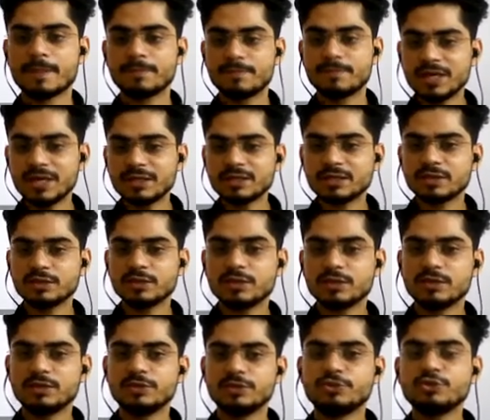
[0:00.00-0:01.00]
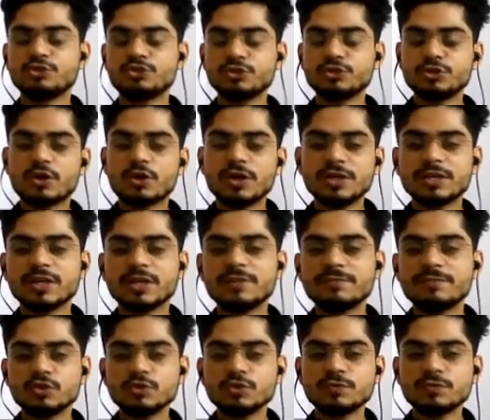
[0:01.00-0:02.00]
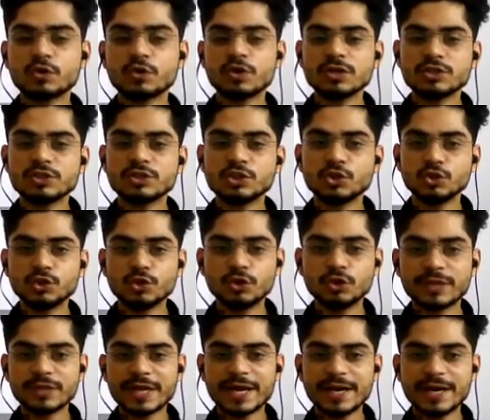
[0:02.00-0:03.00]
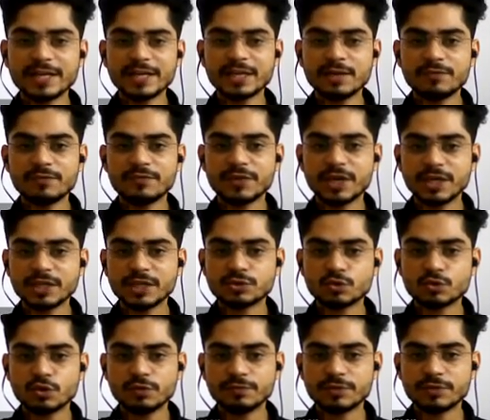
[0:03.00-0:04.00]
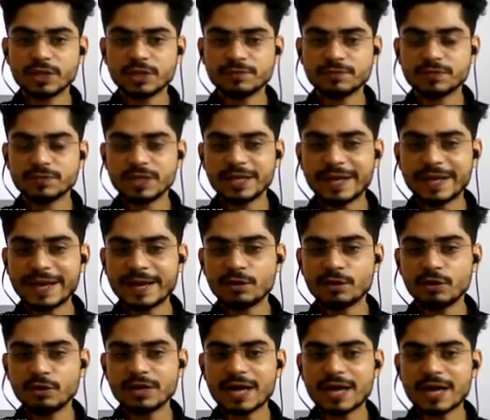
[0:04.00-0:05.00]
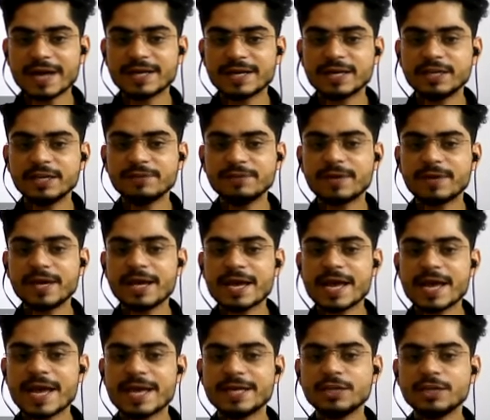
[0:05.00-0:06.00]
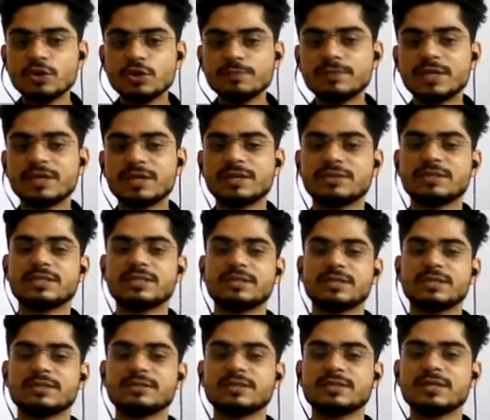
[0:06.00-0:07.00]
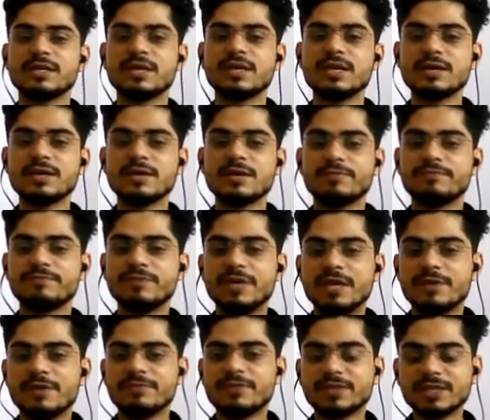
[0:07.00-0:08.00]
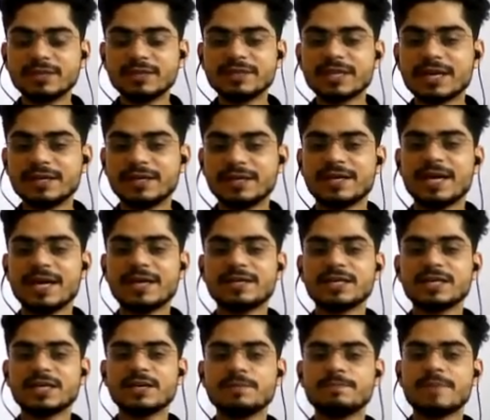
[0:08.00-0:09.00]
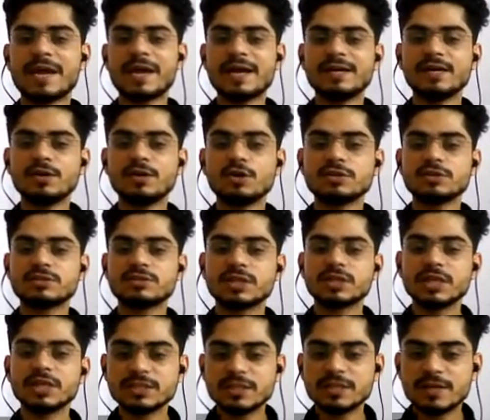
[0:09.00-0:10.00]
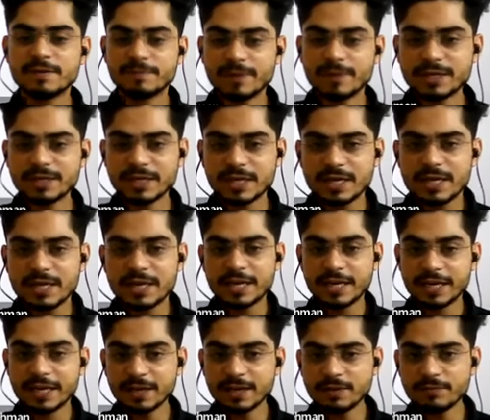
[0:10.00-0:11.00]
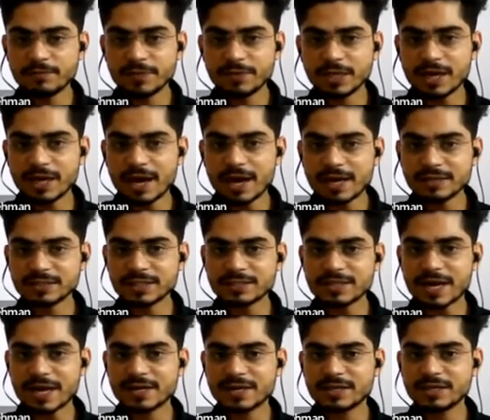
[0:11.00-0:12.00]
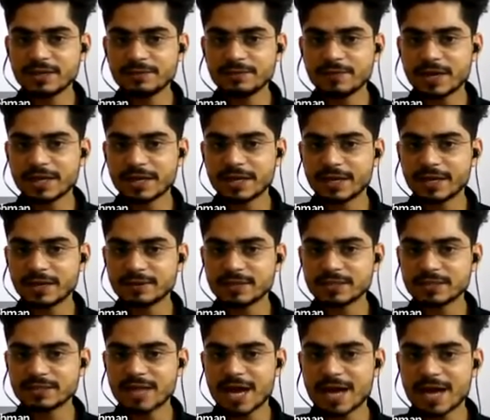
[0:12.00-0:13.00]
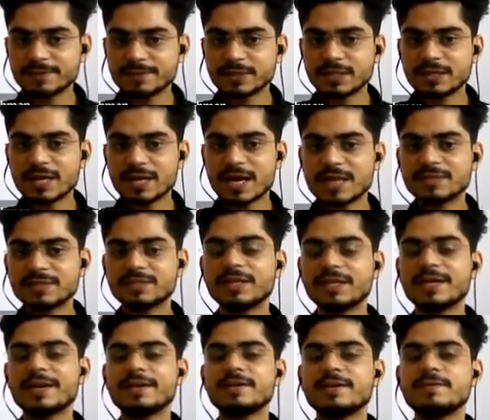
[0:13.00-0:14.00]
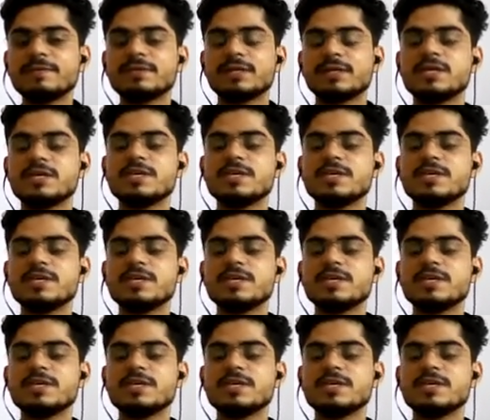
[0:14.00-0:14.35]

but you should not confuse, because you know that in a Wheatstone Bridge we cannot identify any of the resistors, whether they are connecting in parallel or series. But here we are just identifying, here this R1 and R3 are in